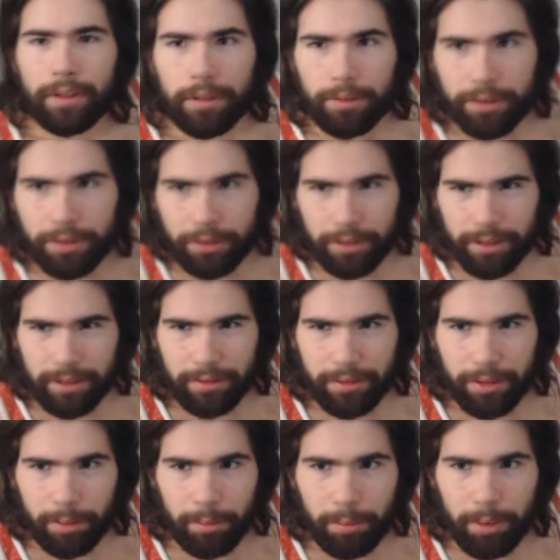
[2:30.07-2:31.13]
Sorry,
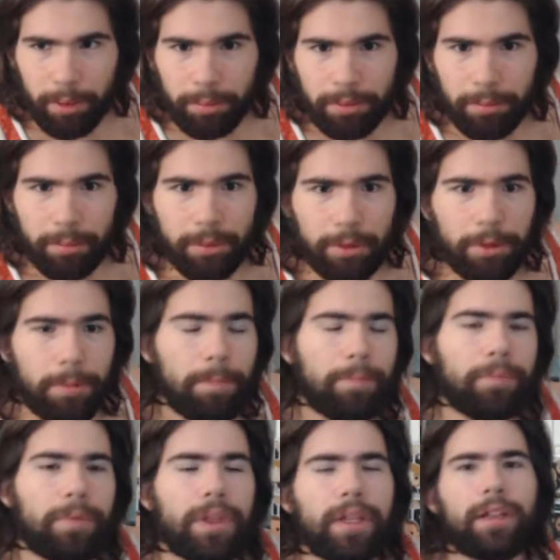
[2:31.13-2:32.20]
something popped up here.
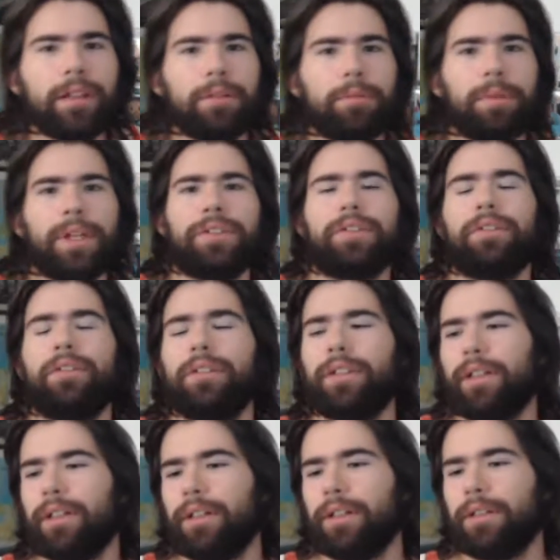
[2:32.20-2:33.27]
Basically,
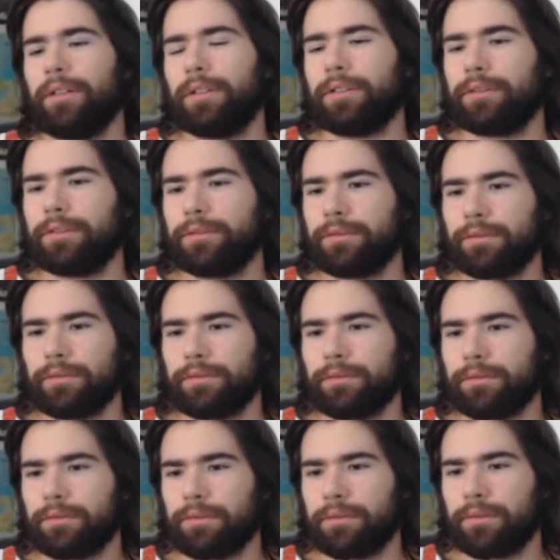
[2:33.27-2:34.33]

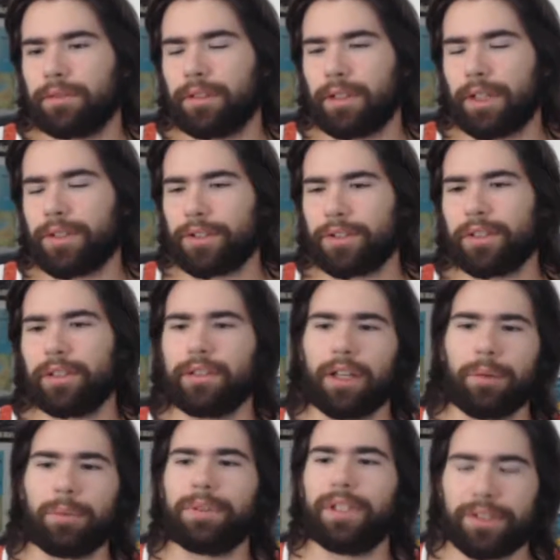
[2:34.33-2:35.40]
as I said, the
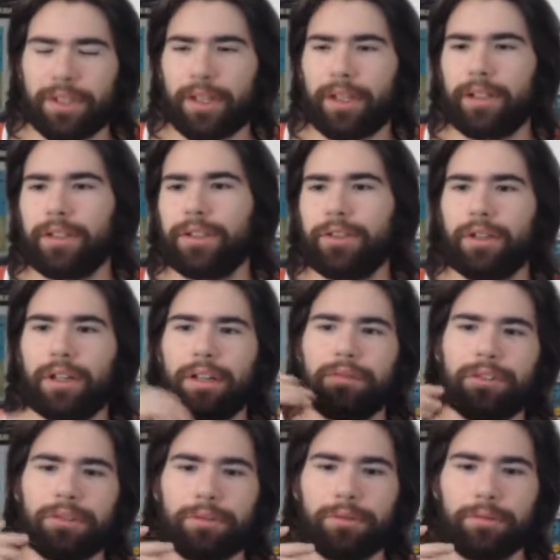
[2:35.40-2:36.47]
time it takes to edit, you have
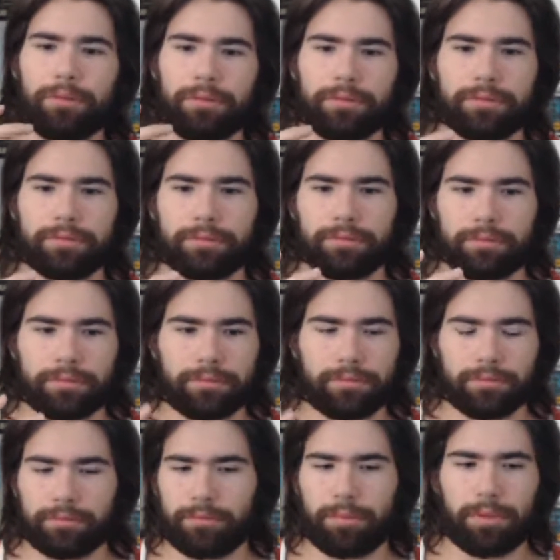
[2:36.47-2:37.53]
to
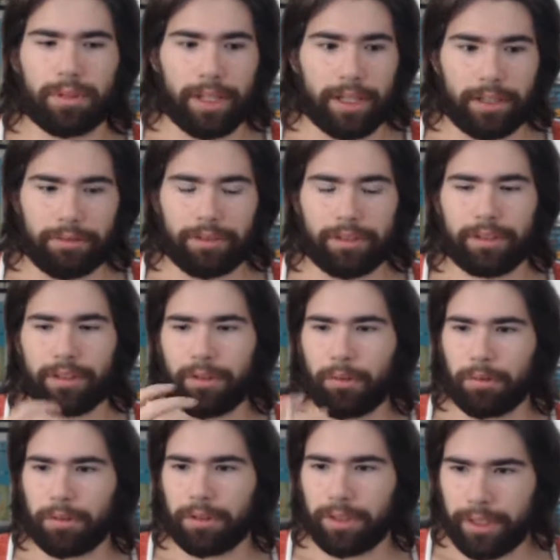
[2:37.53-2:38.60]
plan everything,
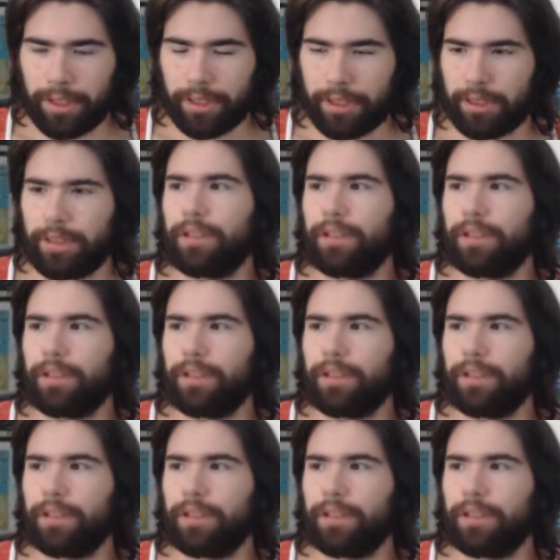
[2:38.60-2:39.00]
coordinate,